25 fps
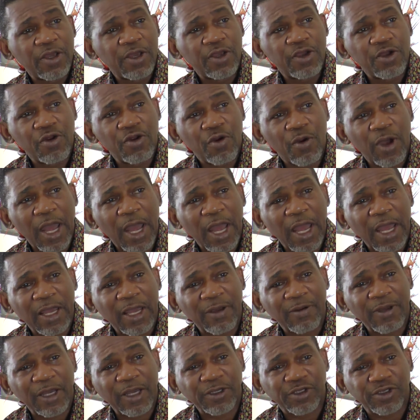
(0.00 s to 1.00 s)

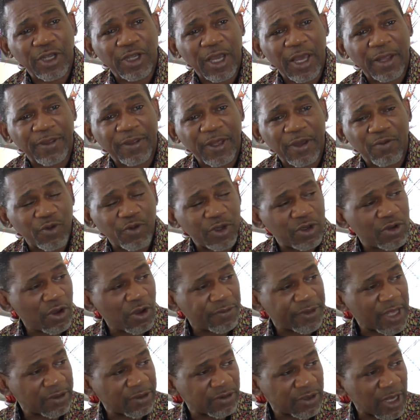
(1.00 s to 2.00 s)
I think we
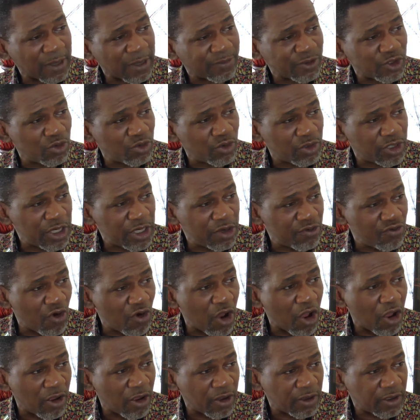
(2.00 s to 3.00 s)
got that absolutely
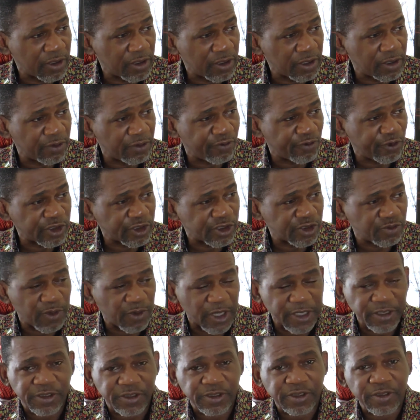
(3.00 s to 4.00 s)
wrong in the first
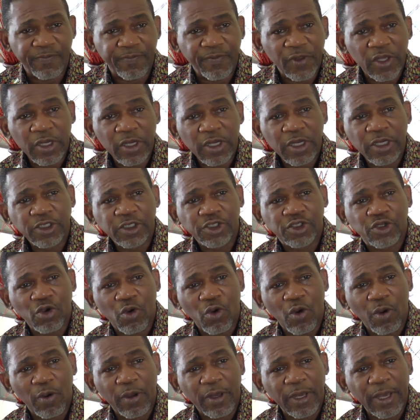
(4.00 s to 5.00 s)
place.
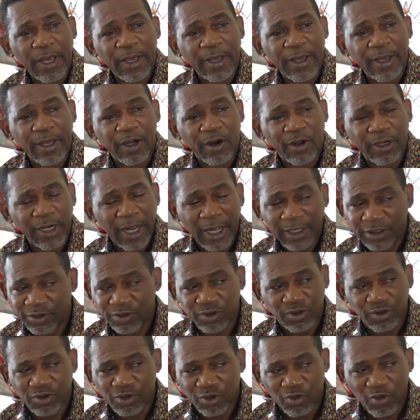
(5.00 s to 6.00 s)
So a lot
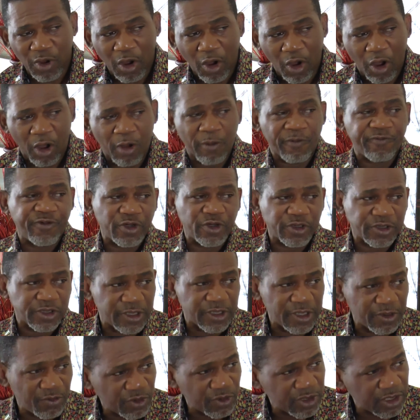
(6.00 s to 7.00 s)
has to do,
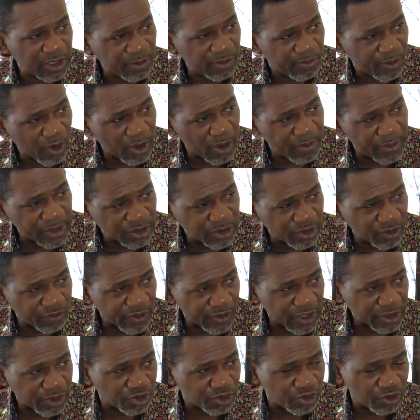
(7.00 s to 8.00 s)
obviously, with the deployment
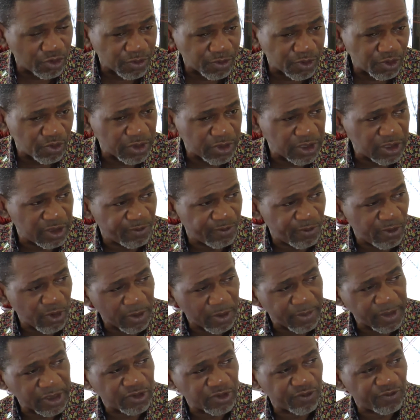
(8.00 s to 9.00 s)
of our troops, with the
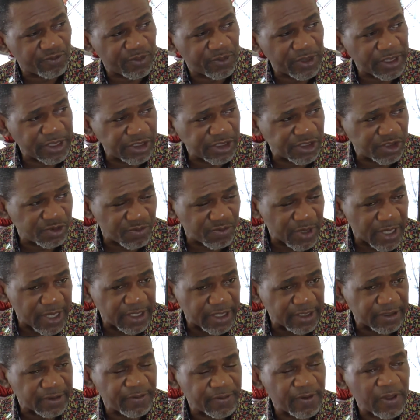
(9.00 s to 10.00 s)
deployment of
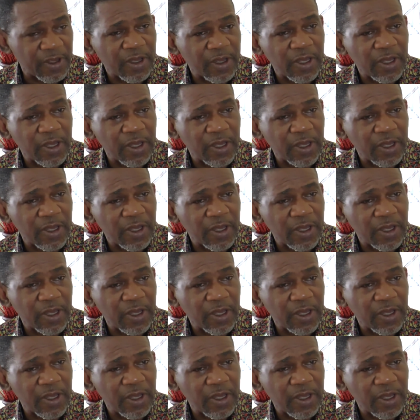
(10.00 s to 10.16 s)
policemen,